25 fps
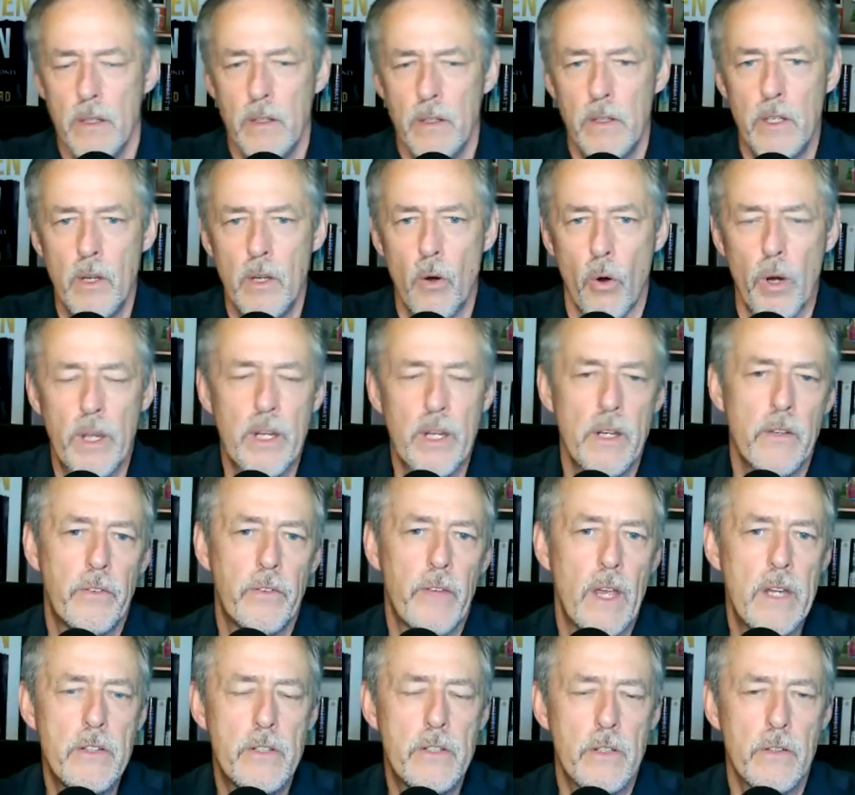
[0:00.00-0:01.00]
the
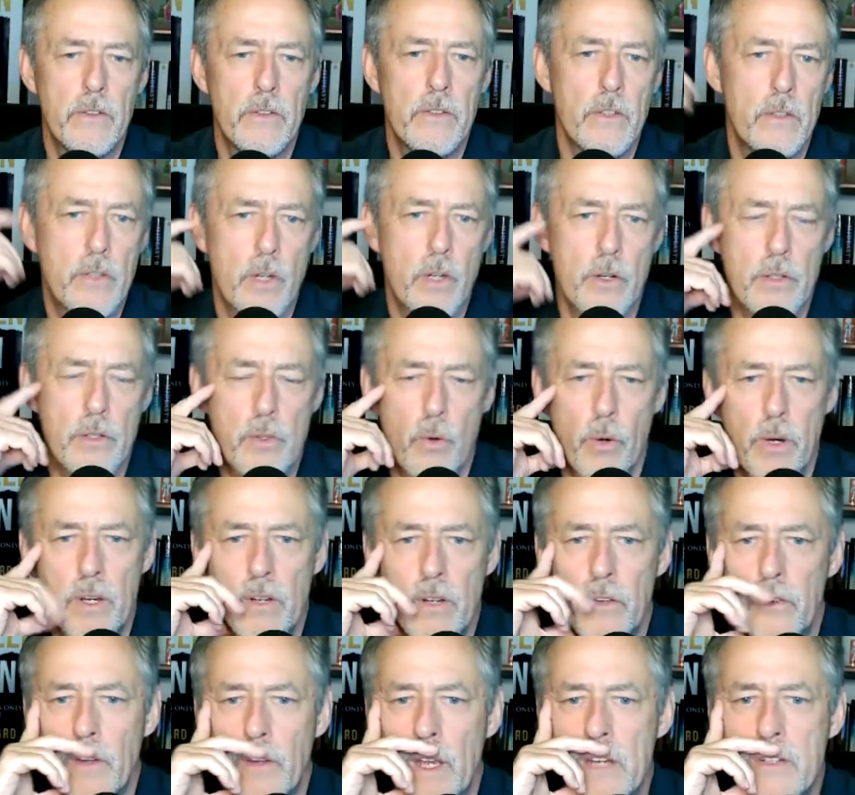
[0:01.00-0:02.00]
organizations, the church
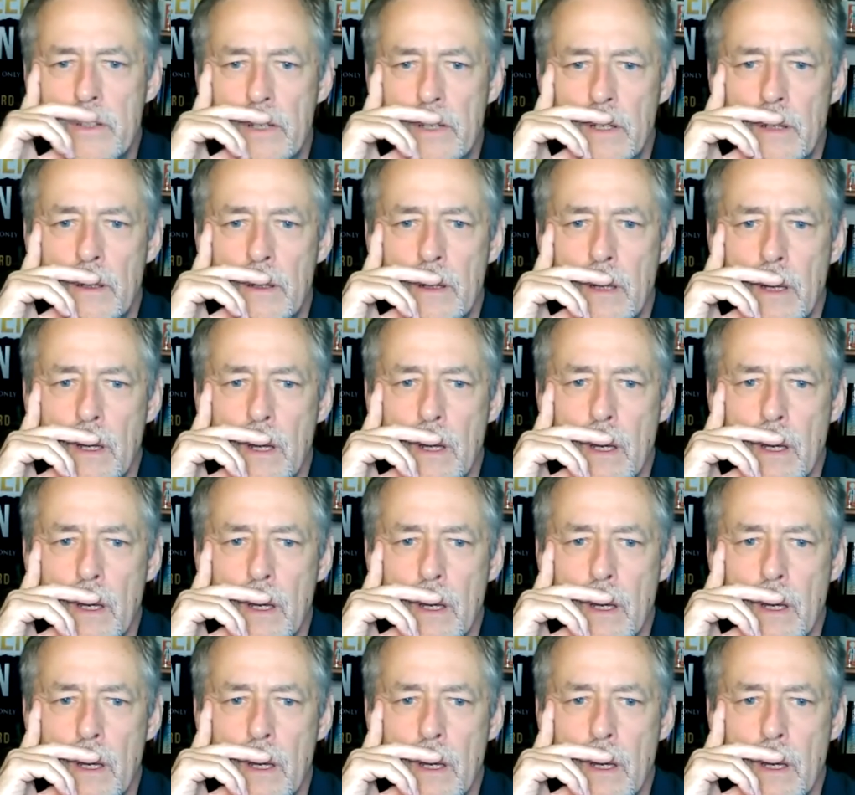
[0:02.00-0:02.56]
organization,